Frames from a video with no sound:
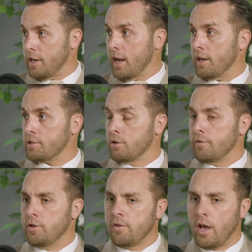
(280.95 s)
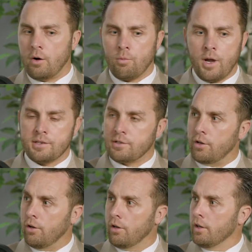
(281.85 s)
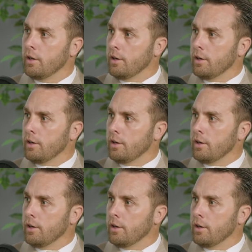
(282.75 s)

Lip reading: Yeah. So if you've got a rental,